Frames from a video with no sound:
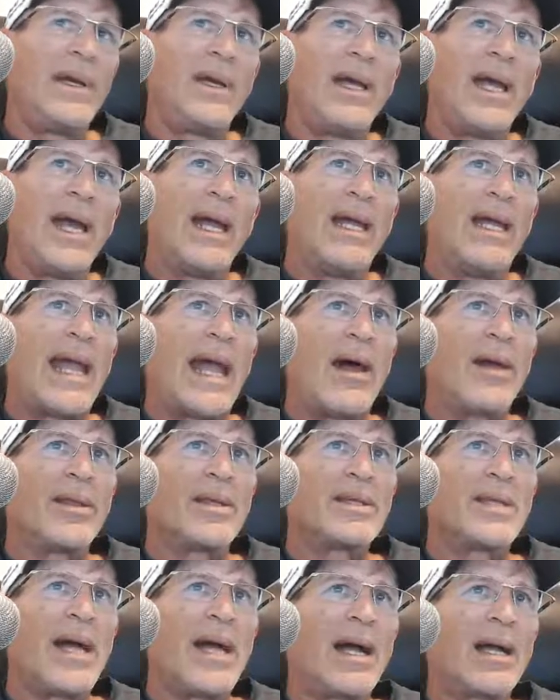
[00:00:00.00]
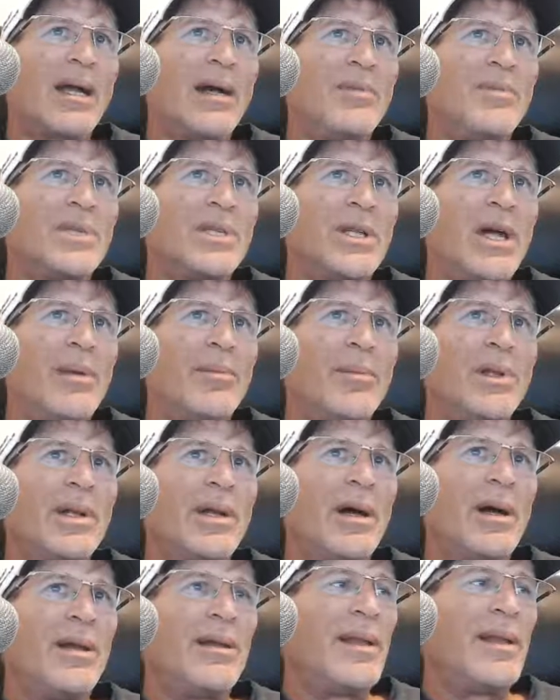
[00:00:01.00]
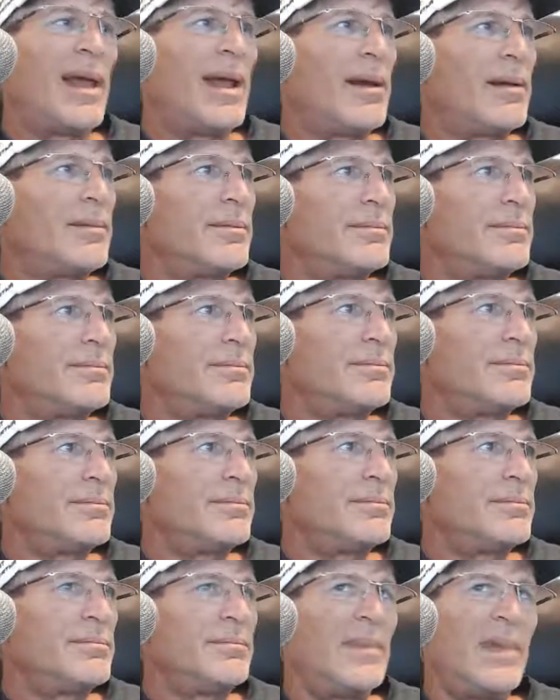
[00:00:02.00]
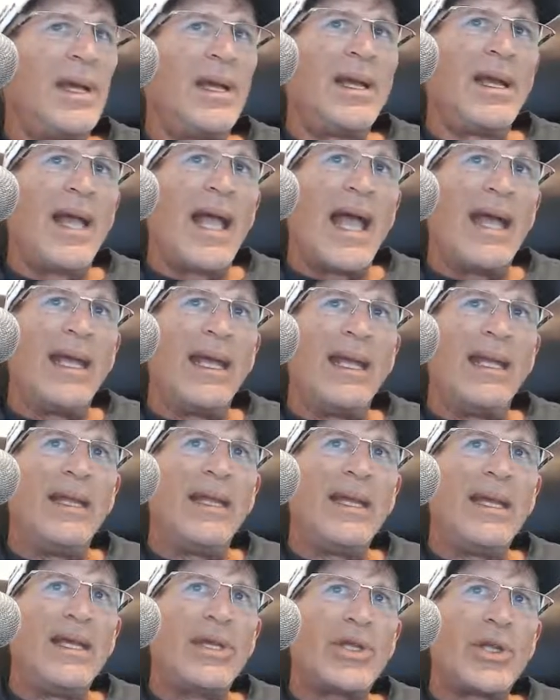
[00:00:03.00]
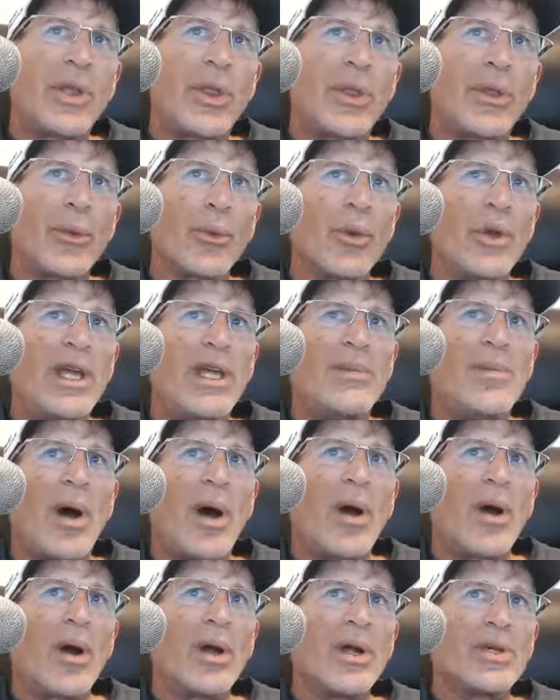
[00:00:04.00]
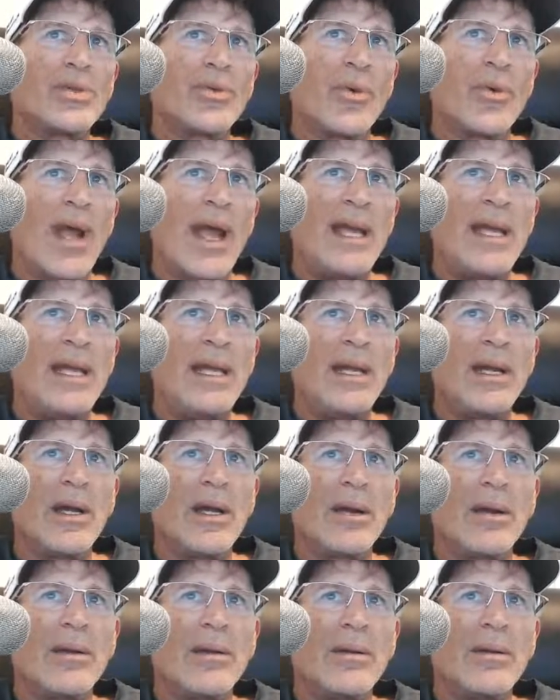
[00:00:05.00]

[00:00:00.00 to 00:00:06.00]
And now the stock comes tumbling on down. And in these 3 bars right here